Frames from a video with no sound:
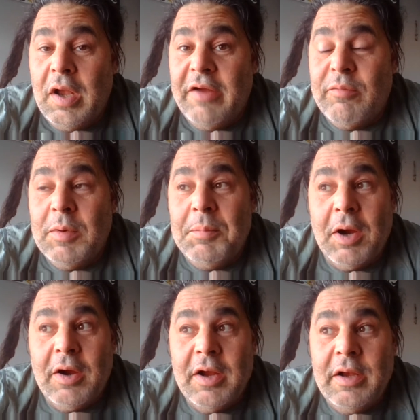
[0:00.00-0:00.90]
Never been
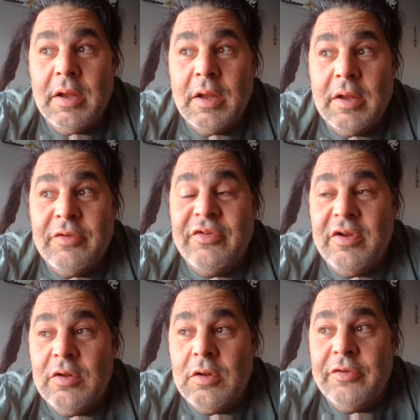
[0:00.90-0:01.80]
married,
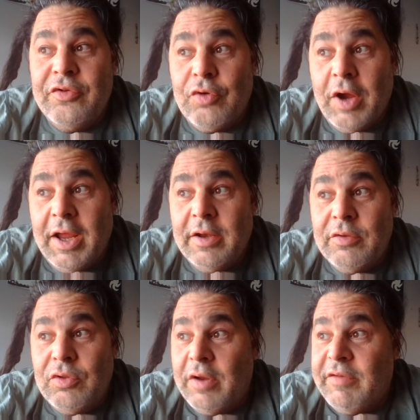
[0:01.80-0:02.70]
single,
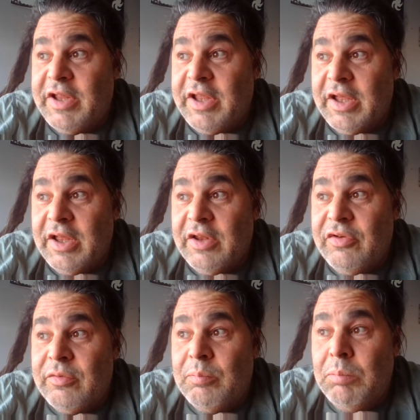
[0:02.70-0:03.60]
straight, don't have any
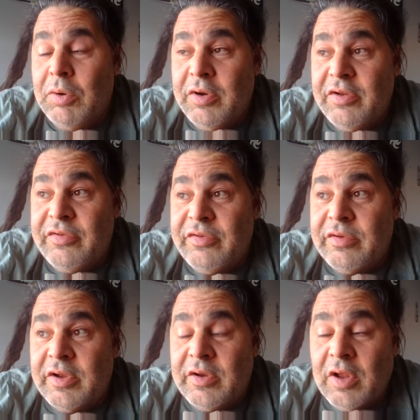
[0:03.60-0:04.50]
kids,
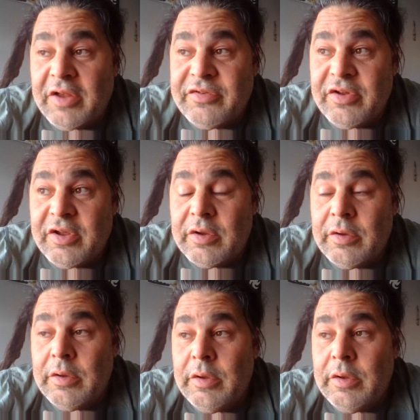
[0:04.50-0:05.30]
Buddhist, agnostic,